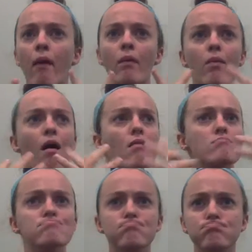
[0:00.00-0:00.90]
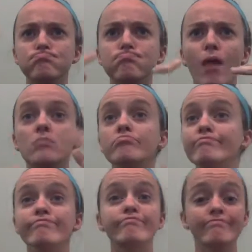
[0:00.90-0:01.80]
I like thinking on my feet,
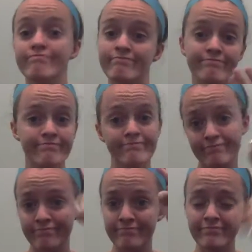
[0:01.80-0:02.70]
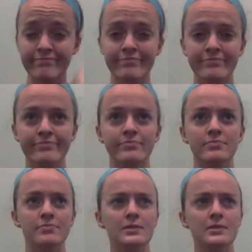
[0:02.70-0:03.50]
I think it's a fun job, and I enjoy